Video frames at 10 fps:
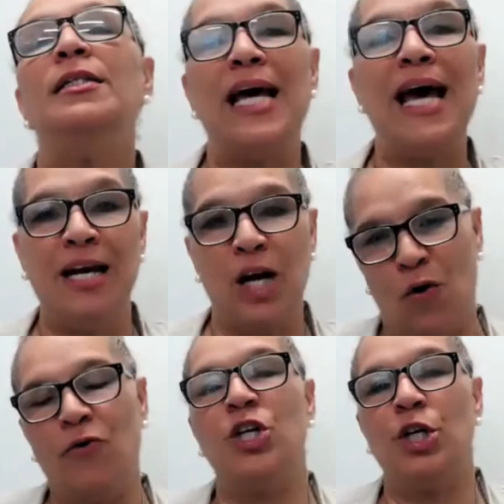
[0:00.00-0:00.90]
to
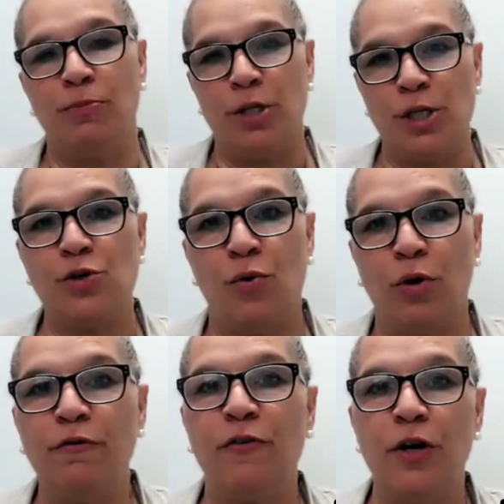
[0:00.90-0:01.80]
encourage them to
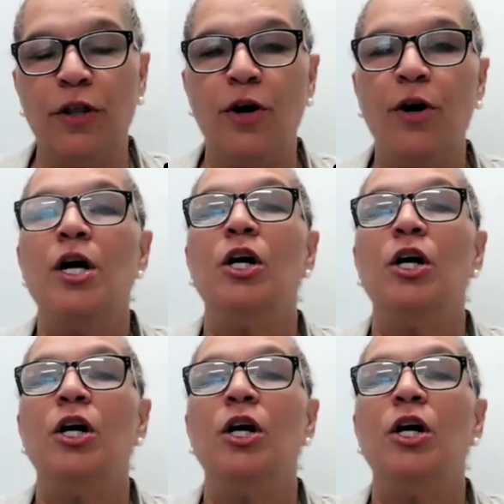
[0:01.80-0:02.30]
scroll further.